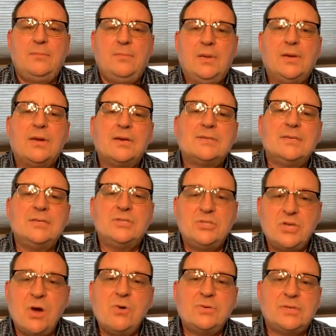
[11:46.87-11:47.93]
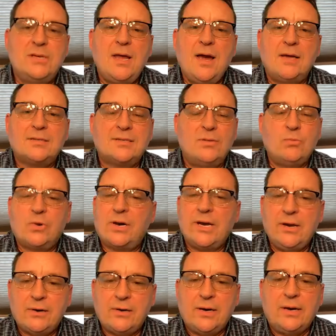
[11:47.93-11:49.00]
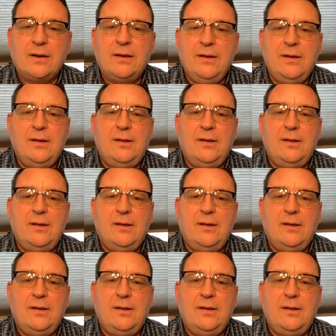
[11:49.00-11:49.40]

because he's chosen us and we're hearing